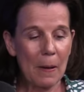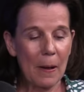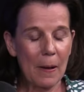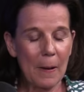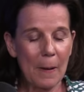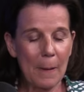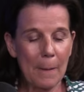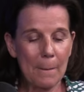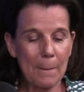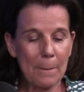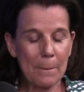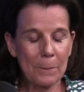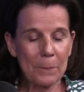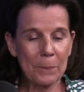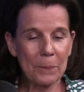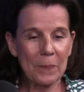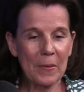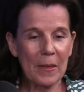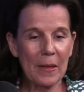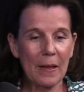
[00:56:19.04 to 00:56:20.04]
um,
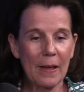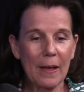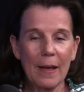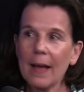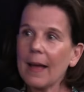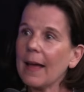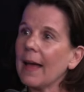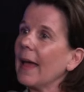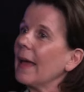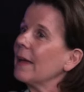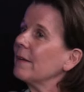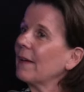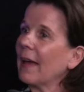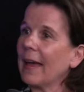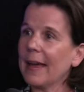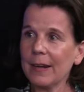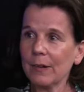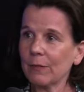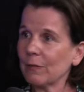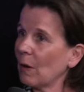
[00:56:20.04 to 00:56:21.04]
ahead of Art Basel,
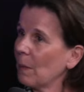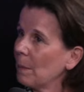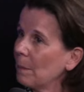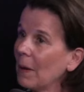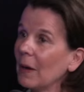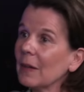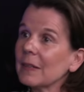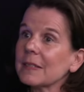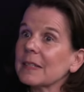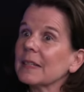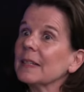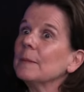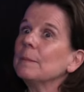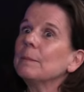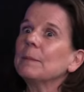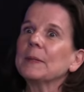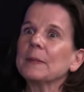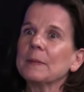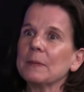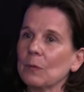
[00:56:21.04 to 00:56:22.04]
ahead of Art Basel,
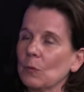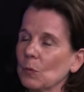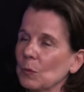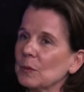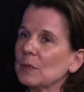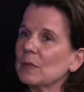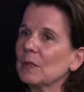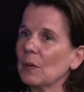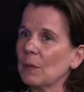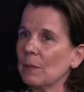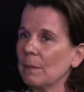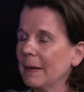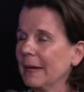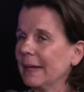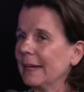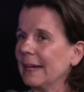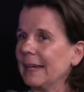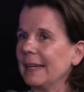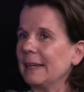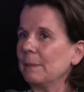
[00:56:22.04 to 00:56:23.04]
but also
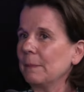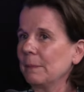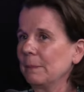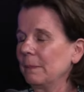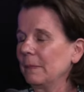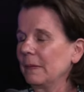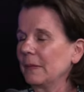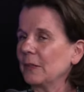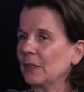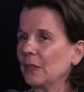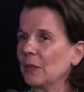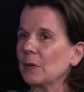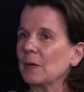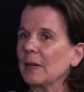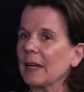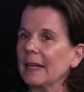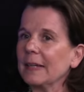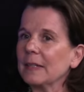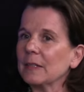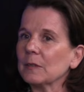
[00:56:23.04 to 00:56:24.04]
mainly, you know,
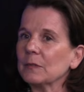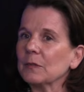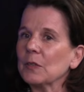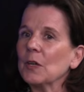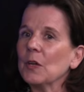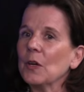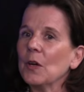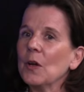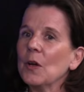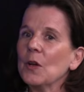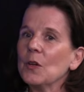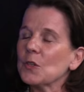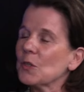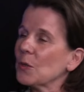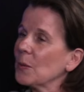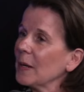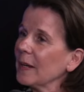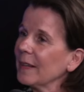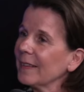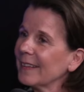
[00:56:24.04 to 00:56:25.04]
kind of
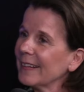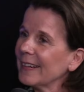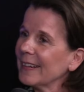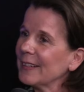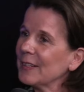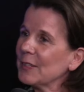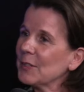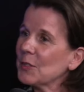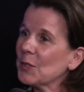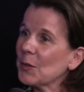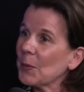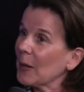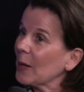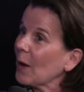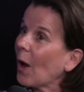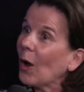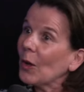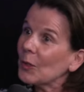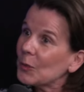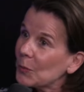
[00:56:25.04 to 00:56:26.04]
during the Zurich
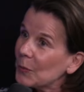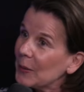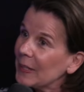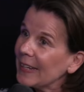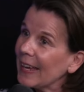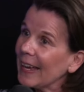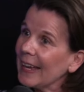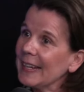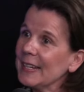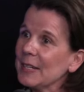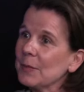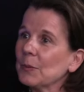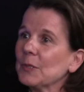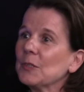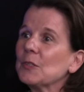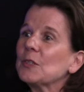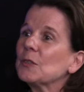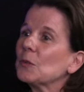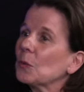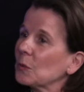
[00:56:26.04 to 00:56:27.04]
Art Weekend,
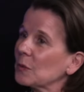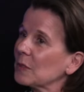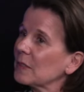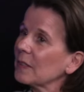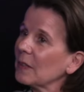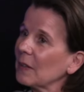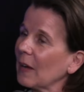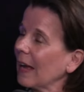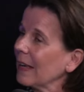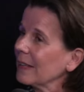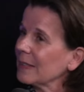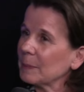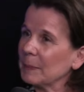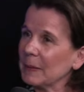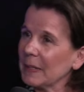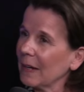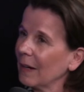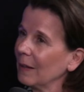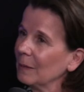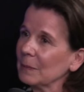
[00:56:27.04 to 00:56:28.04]
which is also has
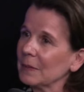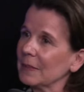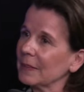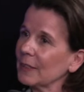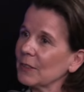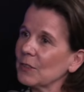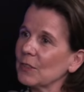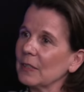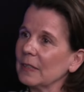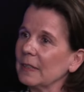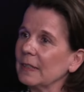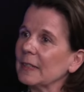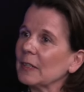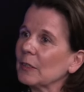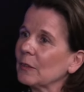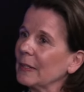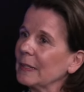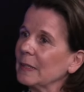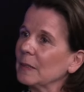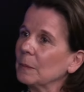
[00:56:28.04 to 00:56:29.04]
become such an
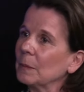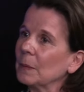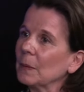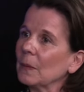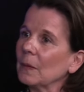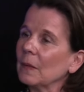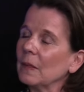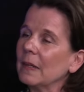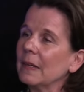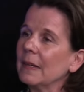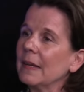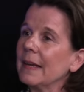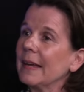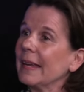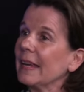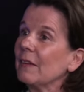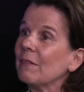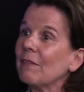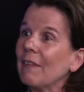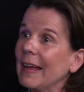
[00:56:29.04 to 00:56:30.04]
incredible
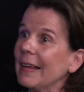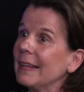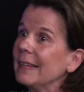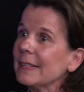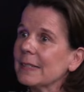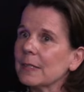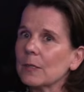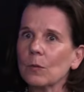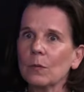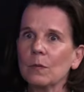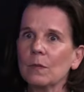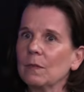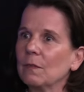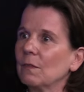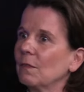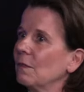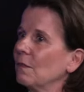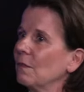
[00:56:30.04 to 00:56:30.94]
event of